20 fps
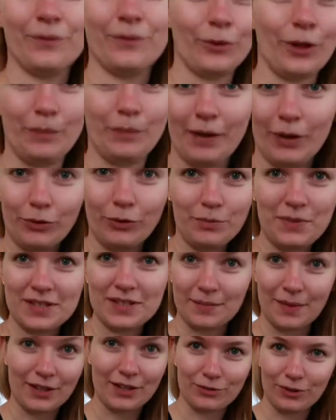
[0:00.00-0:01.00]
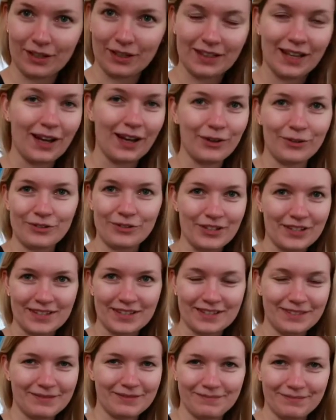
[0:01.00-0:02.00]
Well, my room is a mess right now,
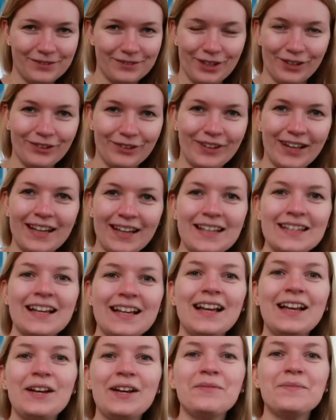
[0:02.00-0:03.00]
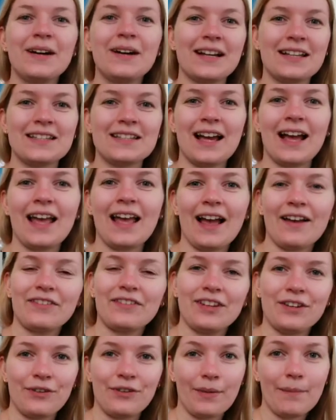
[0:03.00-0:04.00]
just don't look at it. But I have
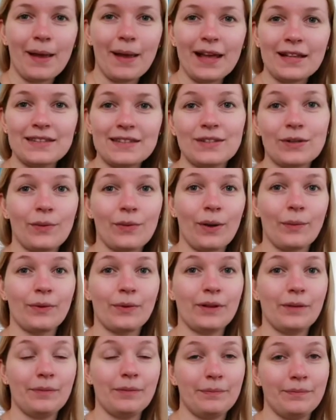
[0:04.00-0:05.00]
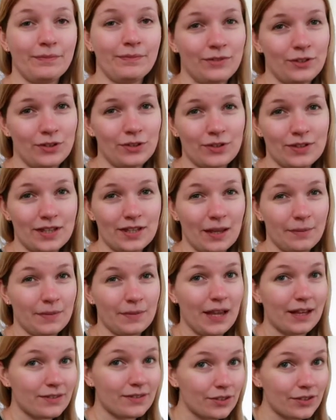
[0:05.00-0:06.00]
here the mat, so I will do some
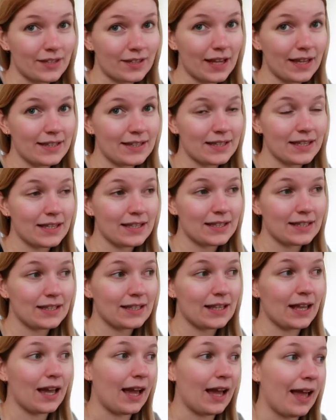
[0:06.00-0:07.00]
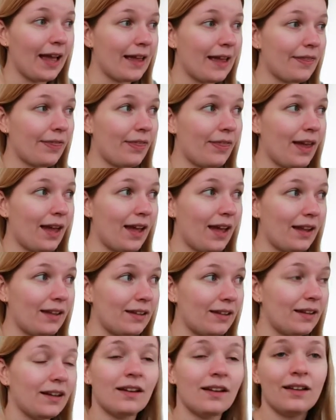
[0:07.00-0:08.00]
exercises and
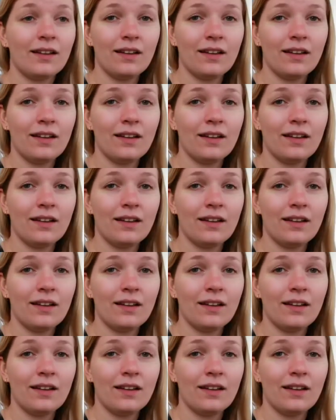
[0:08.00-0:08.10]
then